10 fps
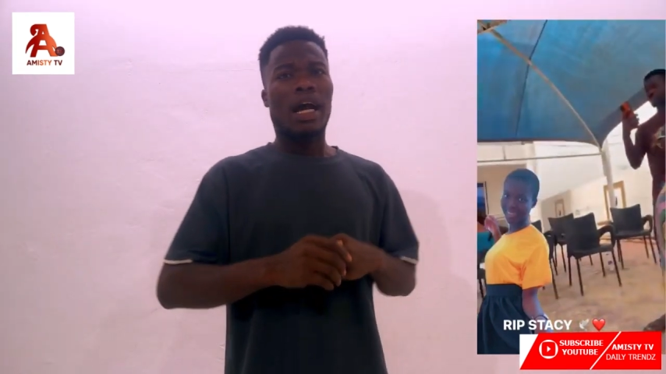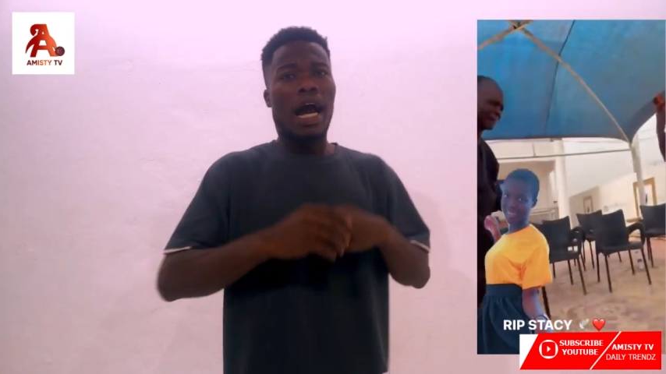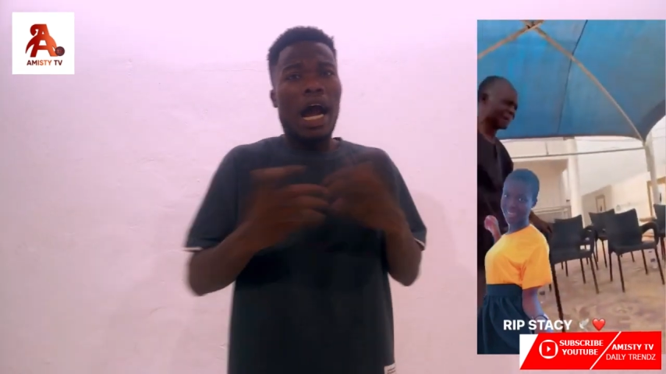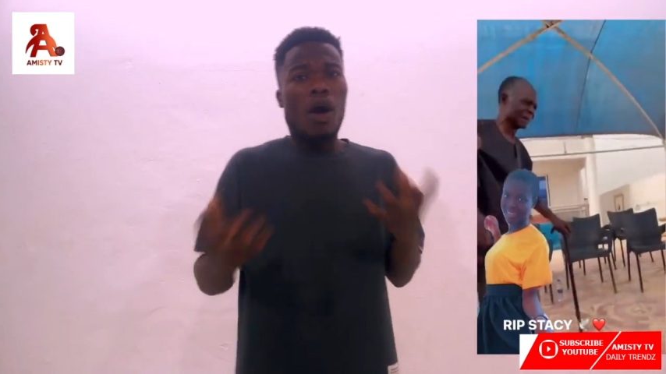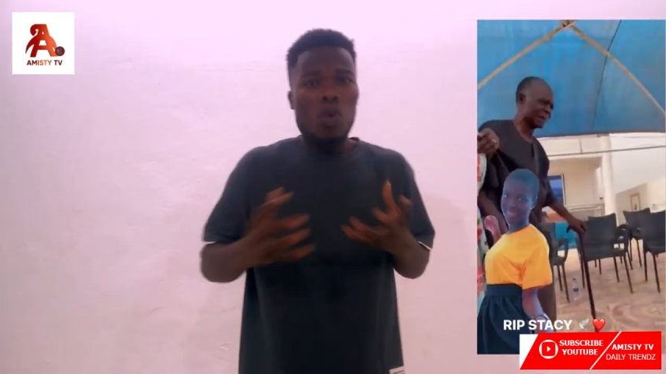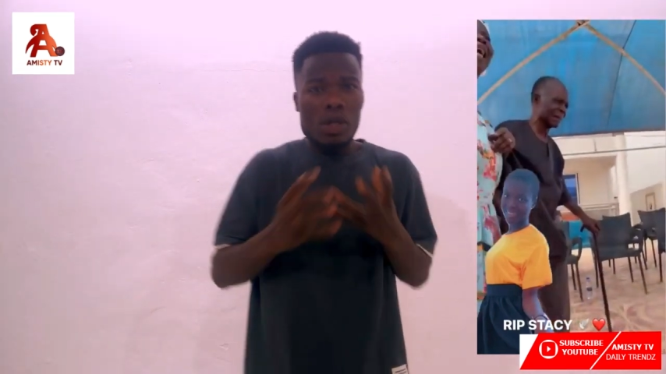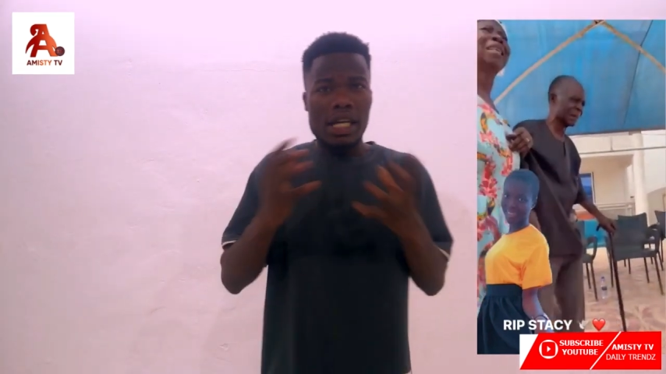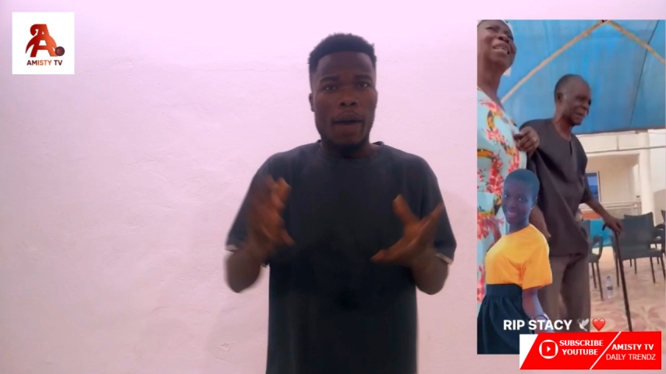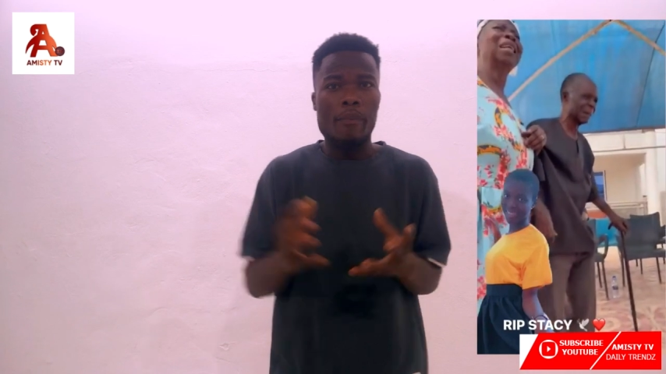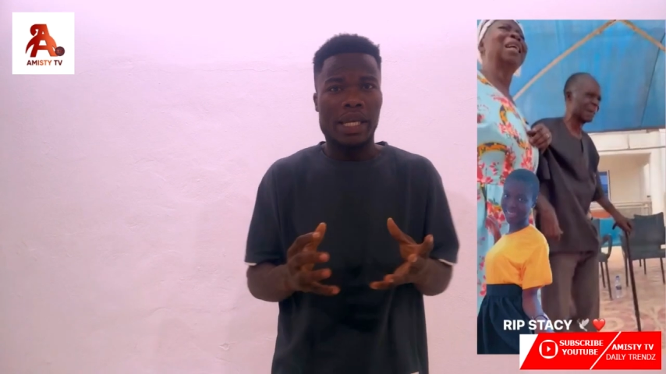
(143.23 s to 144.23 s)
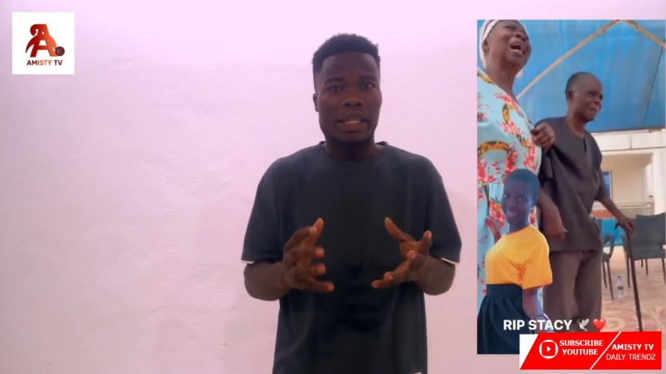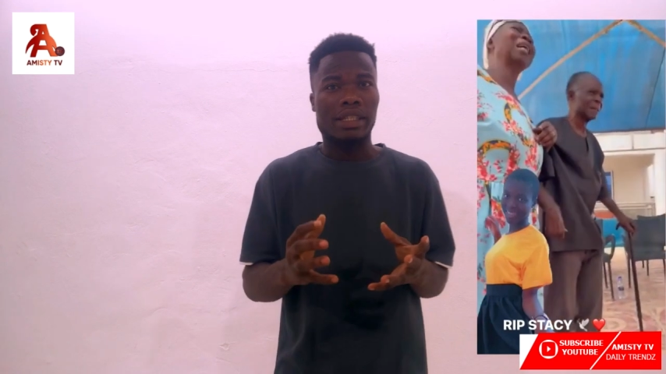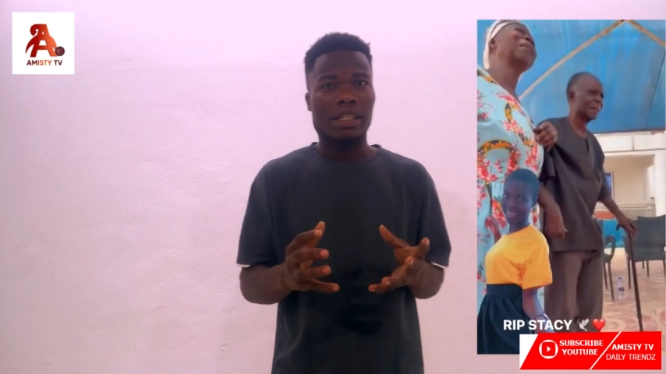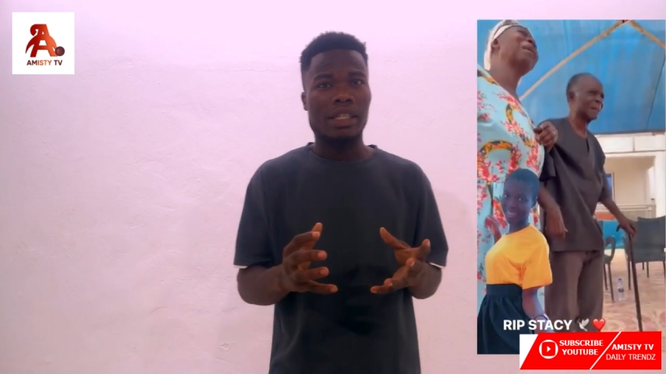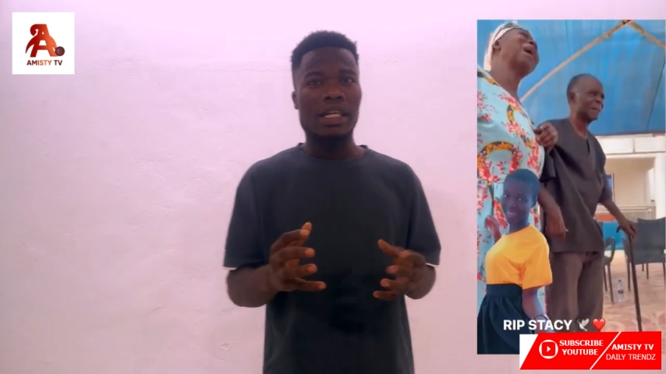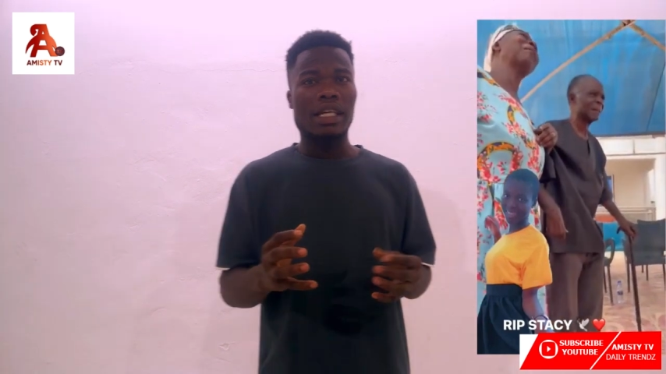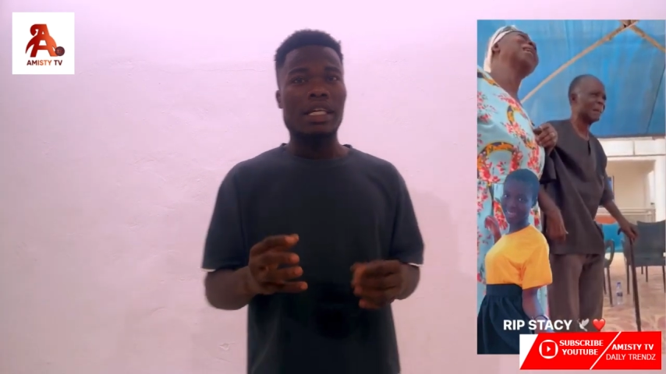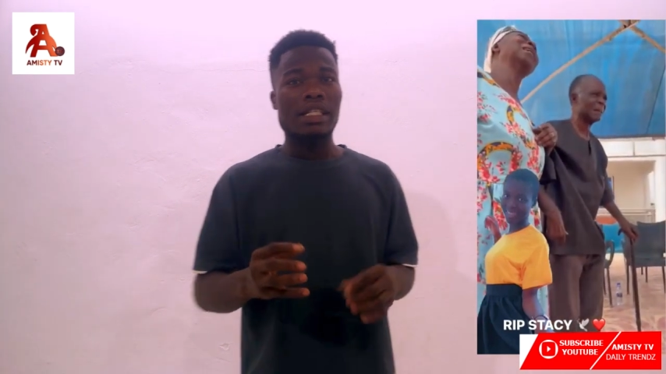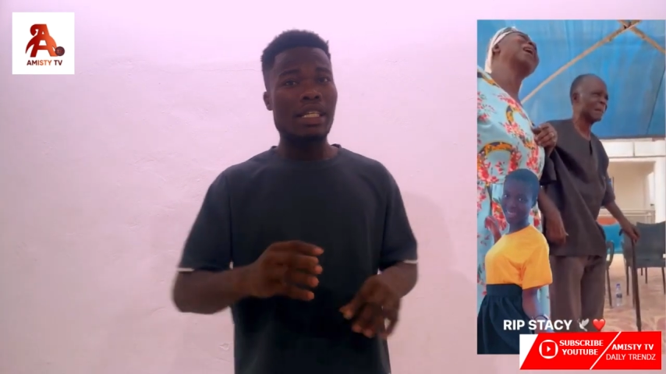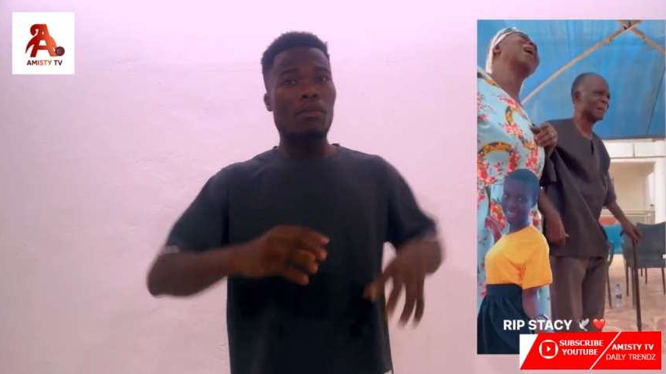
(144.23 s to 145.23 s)
How, what happened?
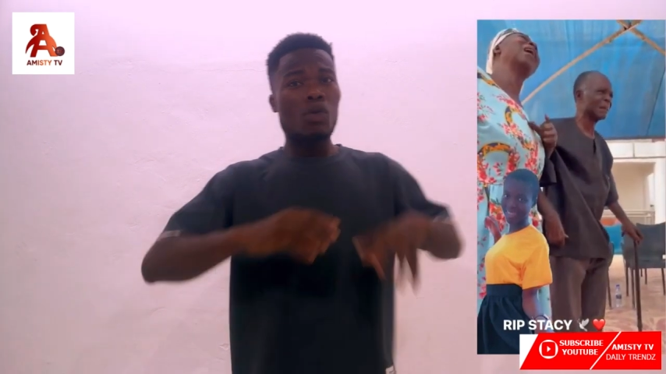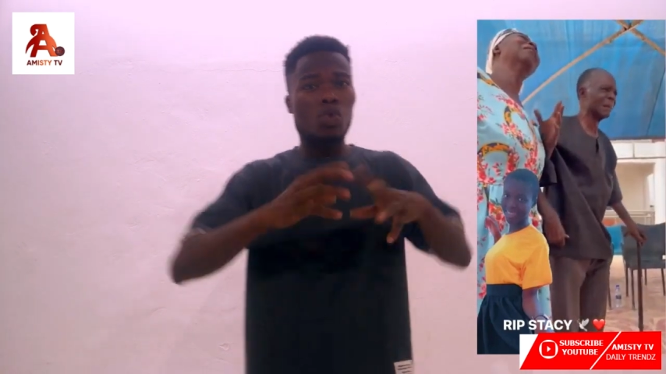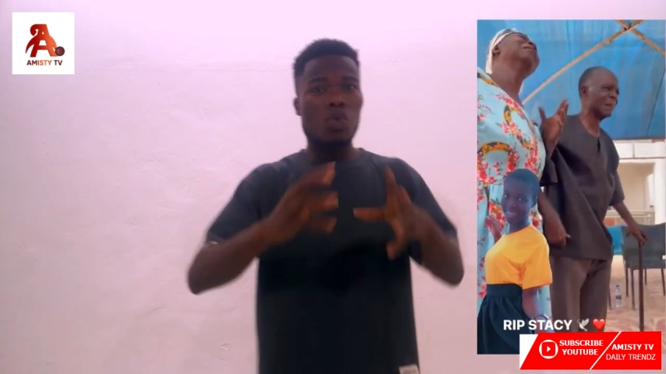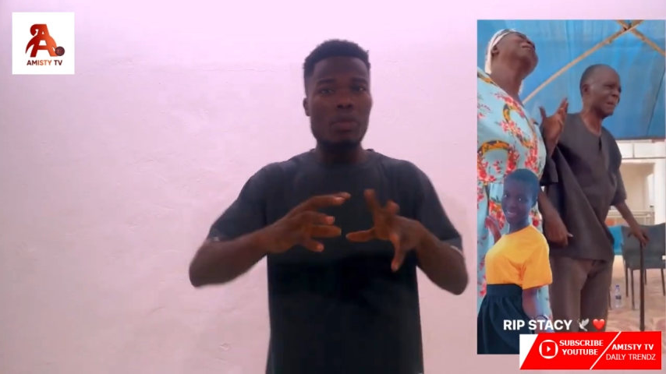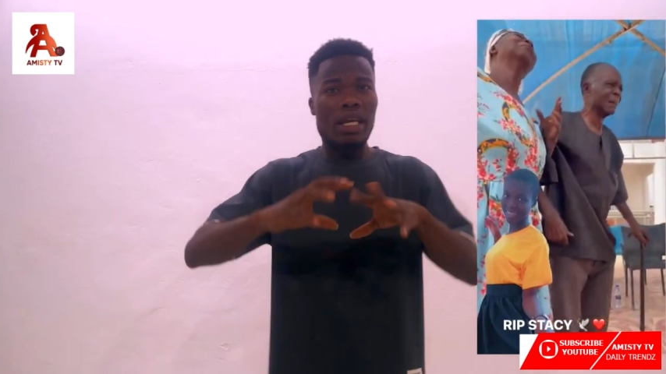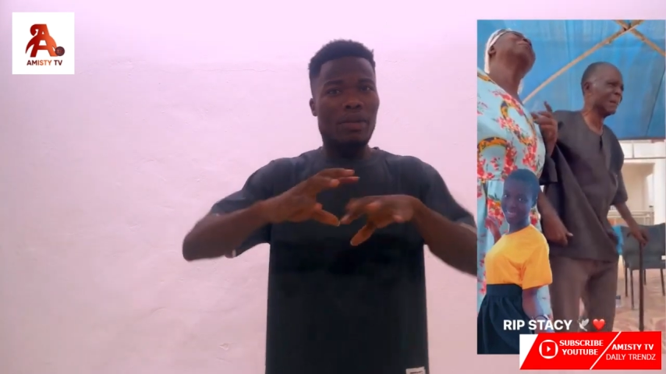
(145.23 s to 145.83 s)
Say, move to me,